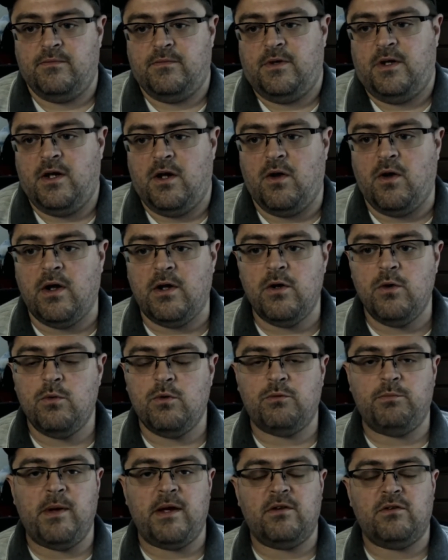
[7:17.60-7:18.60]
You know, I knew it
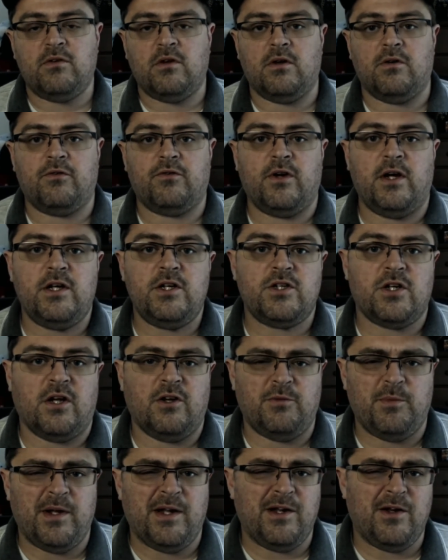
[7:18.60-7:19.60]
was based on a
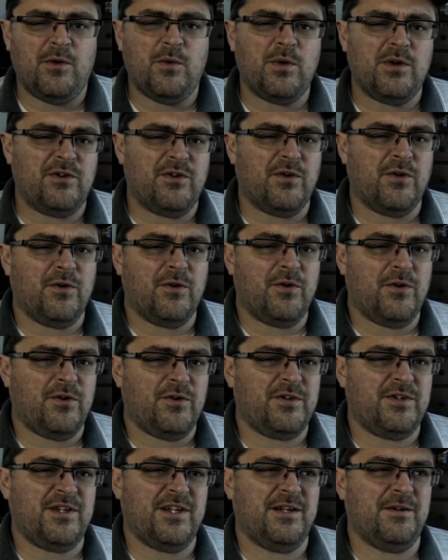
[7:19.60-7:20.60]
franchise, but I'd always
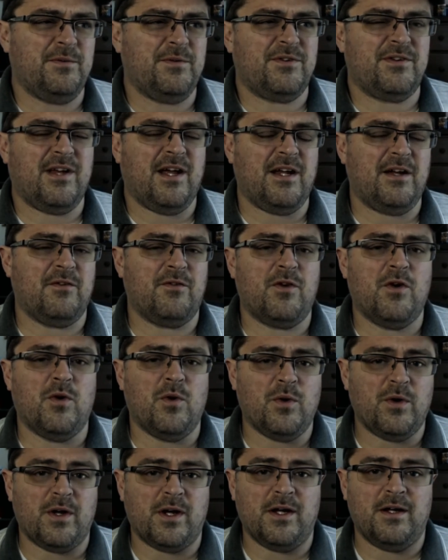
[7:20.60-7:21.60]
heard that it was kind of
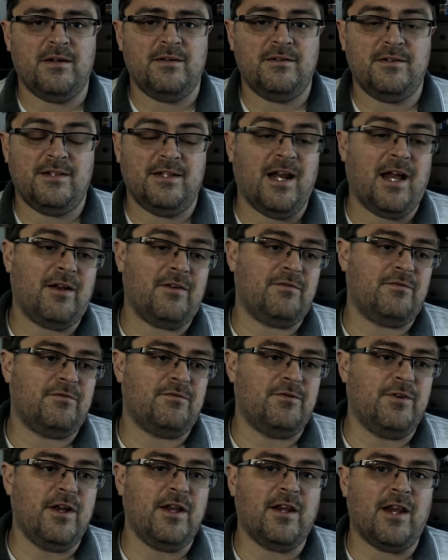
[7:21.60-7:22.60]
corny, not
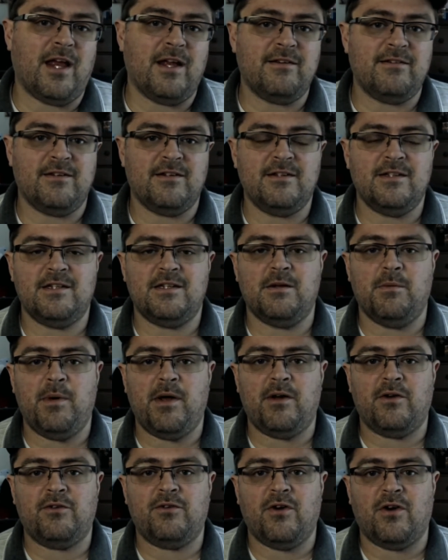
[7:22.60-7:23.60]
realizing that the
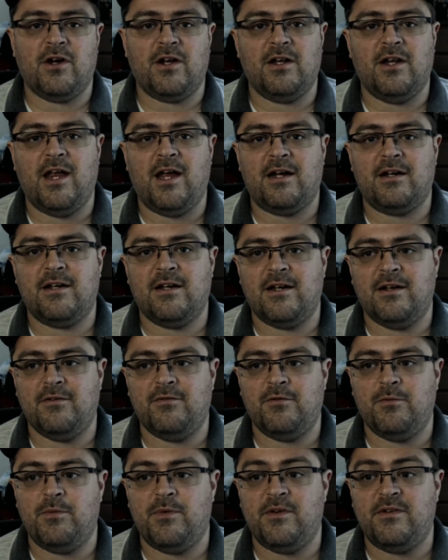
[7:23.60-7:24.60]
Battlestar Galactica
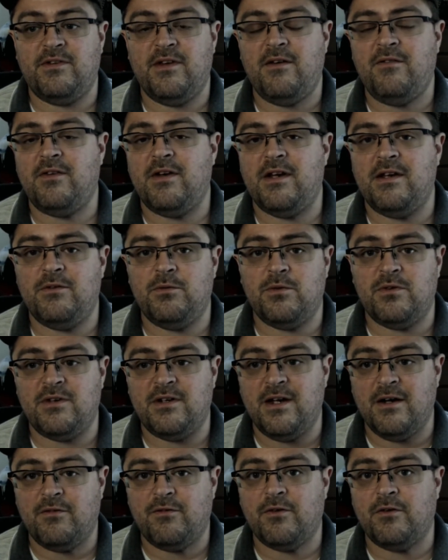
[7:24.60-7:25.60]
from the 70s was
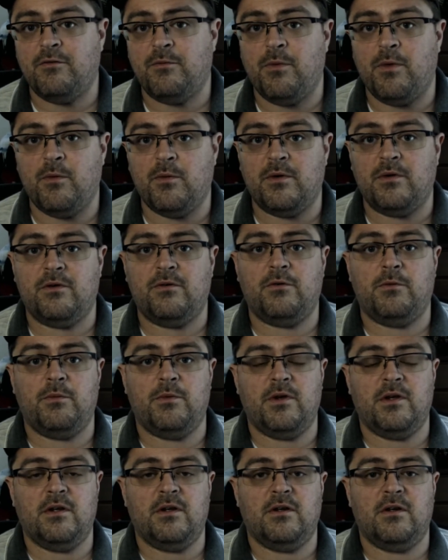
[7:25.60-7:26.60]
different from the ones
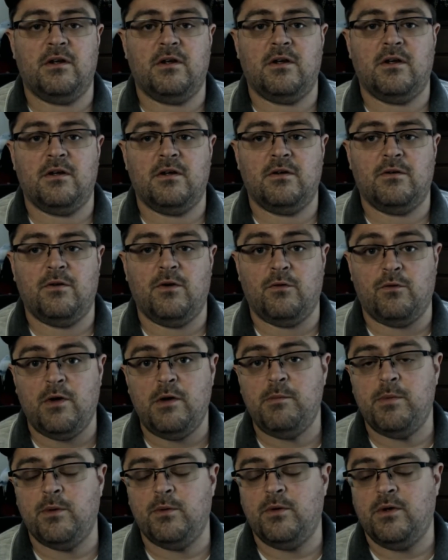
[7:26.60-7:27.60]
from the
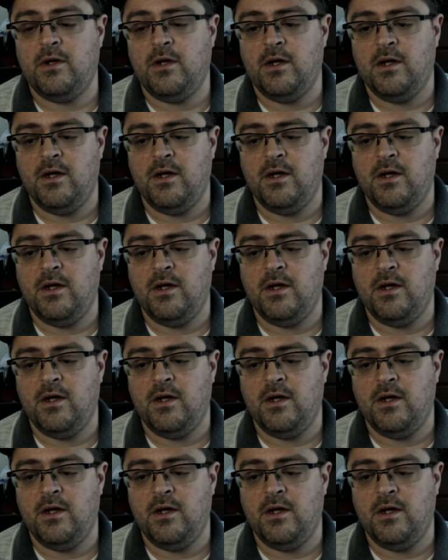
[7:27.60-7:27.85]
reboot.